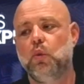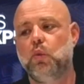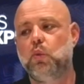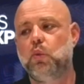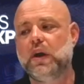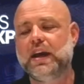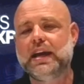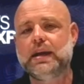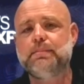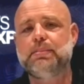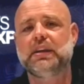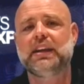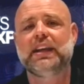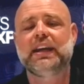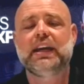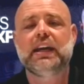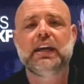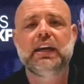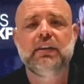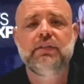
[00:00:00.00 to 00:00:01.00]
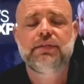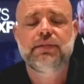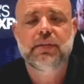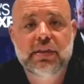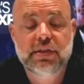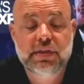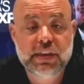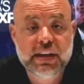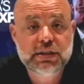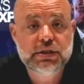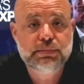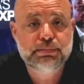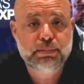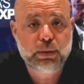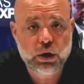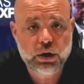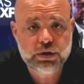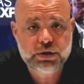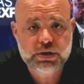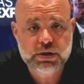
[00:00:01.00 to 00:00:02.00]
we believe this
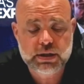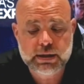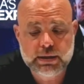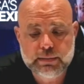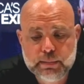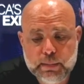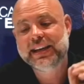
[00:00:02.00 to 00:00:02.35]
person